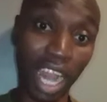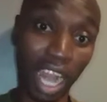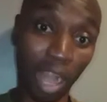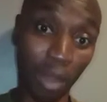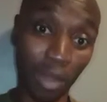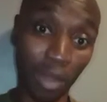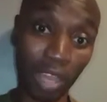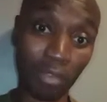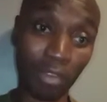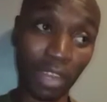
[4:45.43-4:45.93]

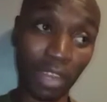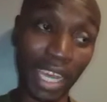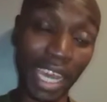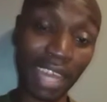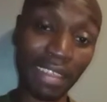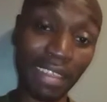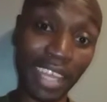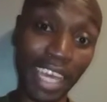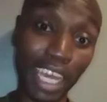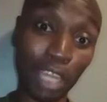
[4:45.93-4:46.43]
However,
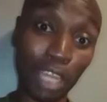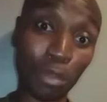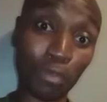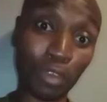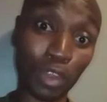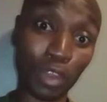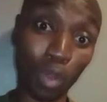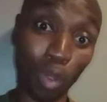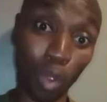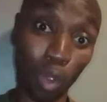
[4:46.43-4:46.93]
at the end of
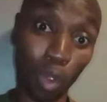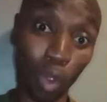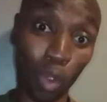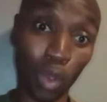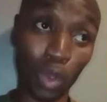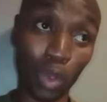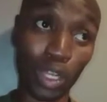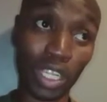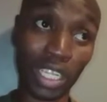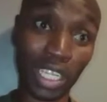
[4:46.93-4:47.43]
it
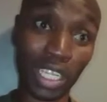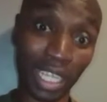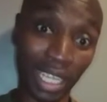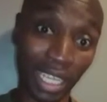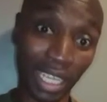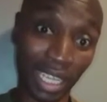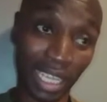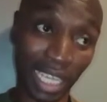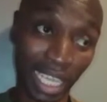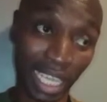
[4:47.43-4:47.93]
all,
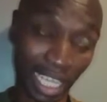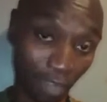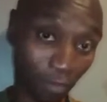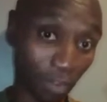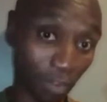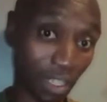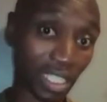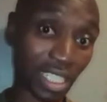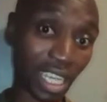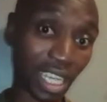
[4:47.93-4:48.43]
the
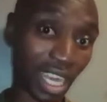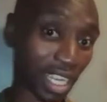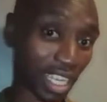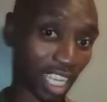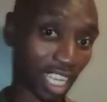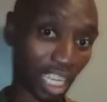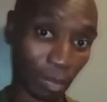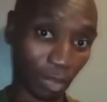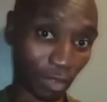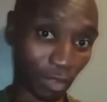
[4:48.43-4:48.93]
reversal
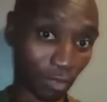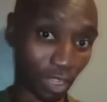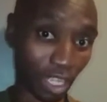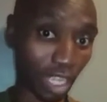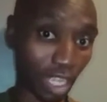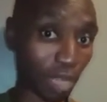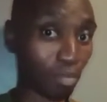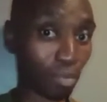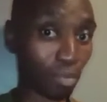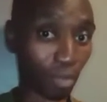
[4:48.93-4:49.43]
can be
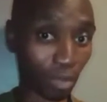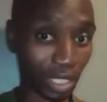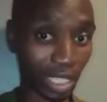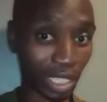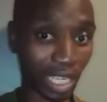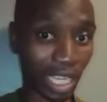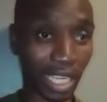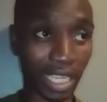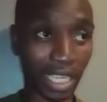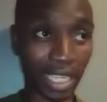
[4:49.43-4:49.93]
very
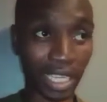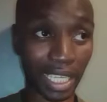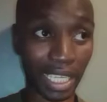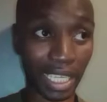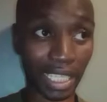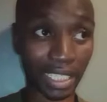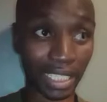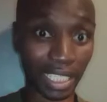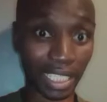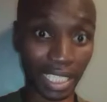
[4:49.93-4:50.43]
brutal
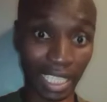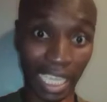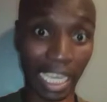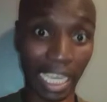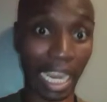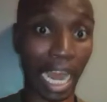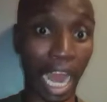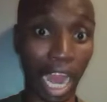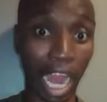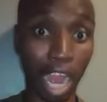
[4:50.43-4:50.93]
and it
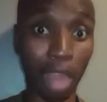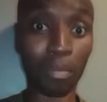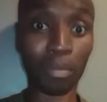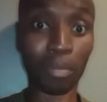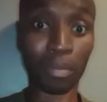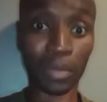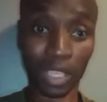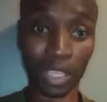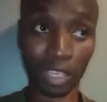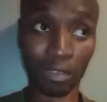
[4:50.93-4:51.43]
can
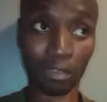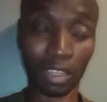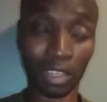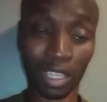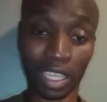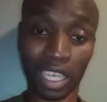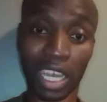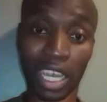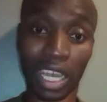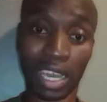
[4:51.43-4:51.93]
harm
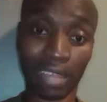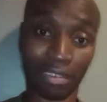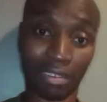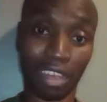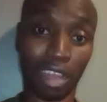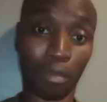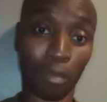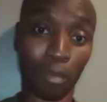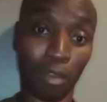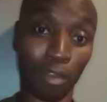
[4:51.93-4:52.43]
even
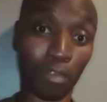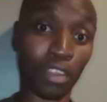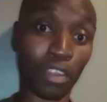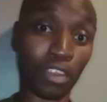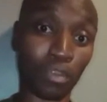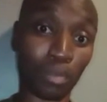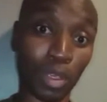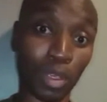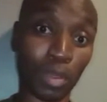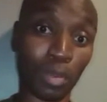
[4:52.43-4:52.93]
some of the
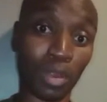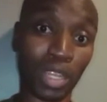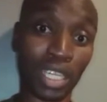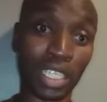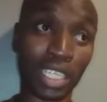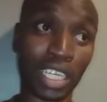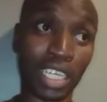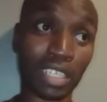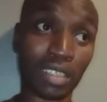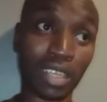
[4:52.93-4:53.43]

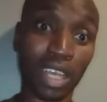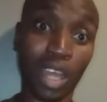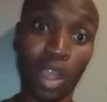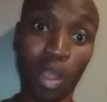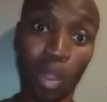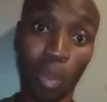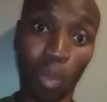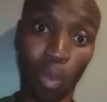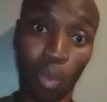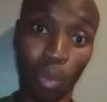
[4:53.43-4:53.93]
speculators
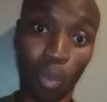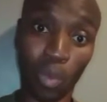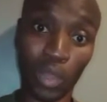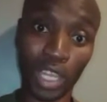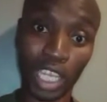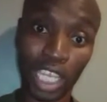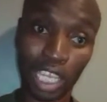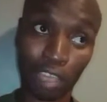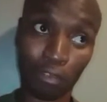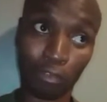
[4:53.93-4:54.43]
who,
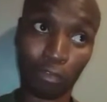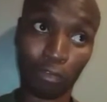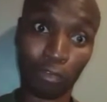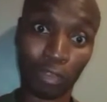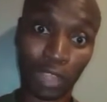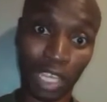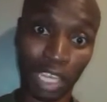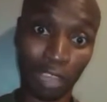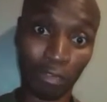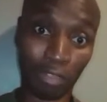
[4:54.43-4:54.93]
if
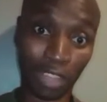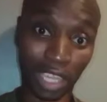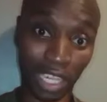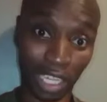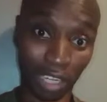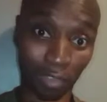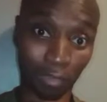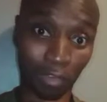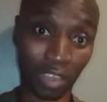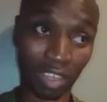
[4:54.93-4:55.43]
the
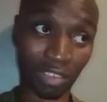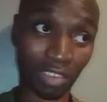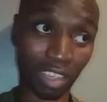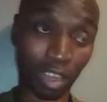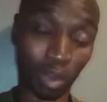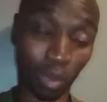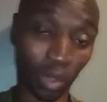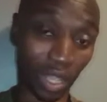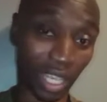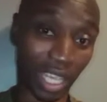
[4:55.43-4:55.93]

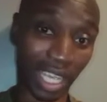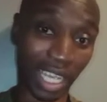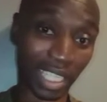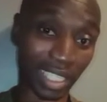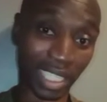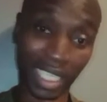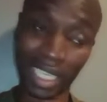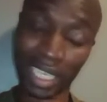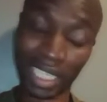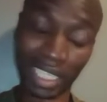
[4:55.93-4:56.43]
reversal
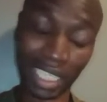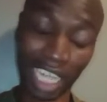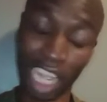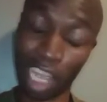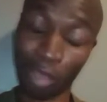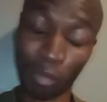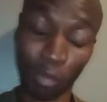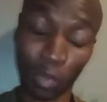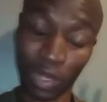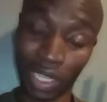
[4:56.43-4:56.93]
occurs at a
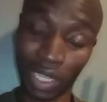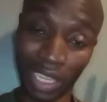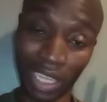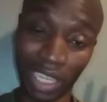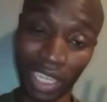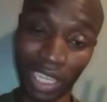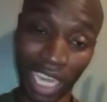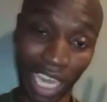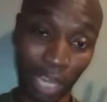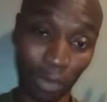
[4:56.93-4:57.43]
time
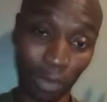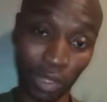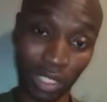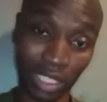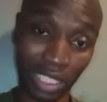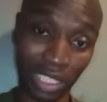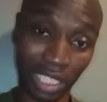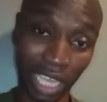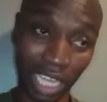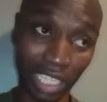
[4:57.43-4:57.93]
when they are
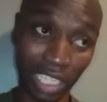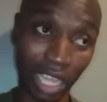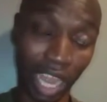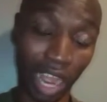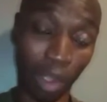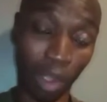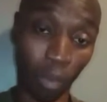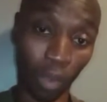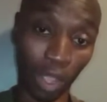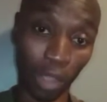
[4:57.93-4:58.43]

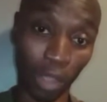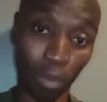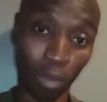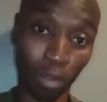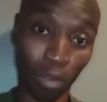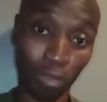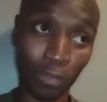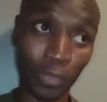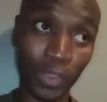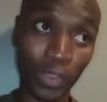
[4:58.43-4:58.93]
not aware
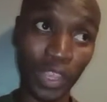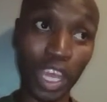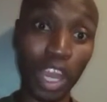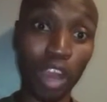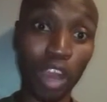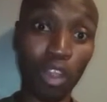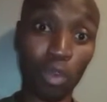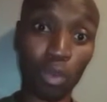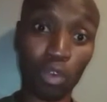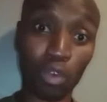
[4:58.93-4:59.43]
of,
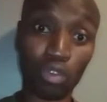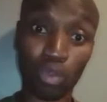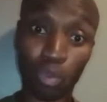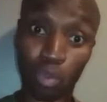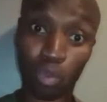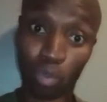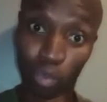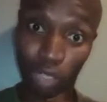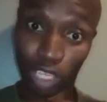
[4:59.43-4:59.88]
those who